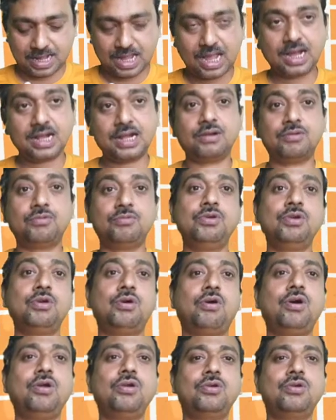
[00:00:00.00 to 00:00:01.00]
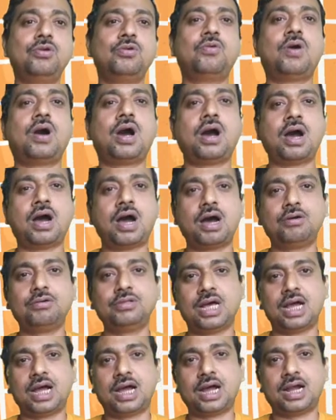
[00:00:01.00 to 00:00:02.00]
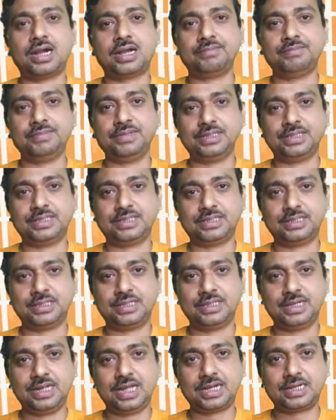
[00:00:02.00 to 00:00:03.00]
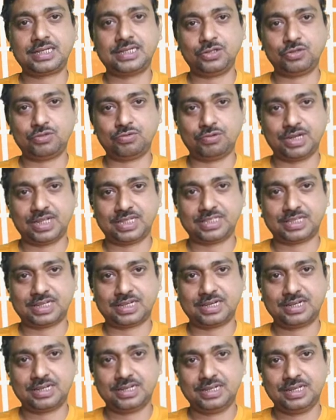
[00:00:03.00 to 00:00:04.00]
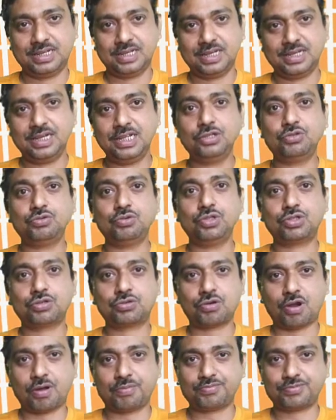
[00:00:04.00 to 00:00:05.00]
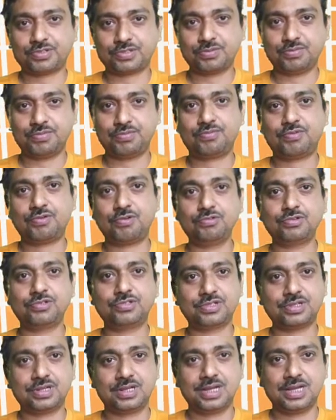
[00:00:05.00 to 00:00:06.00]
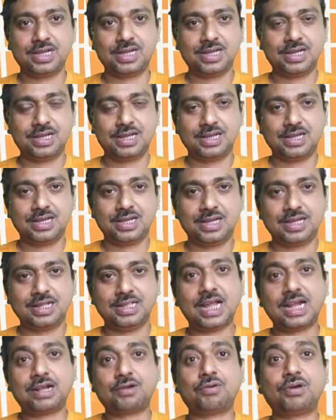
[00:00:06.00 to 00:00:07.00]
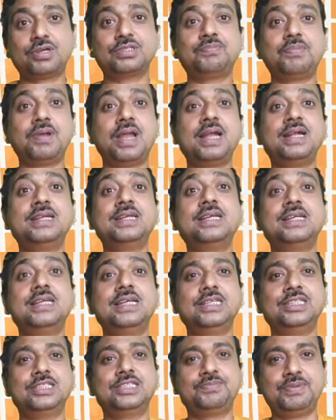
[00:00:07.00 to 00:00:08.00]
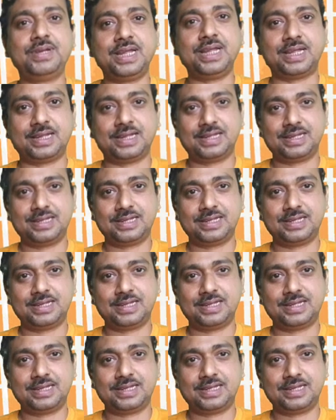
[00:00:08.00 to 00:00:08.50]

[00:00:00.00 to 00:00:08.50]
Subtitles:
And we all know how the autumn is reacting to nature, rich with crops, fruits that was planted in spring,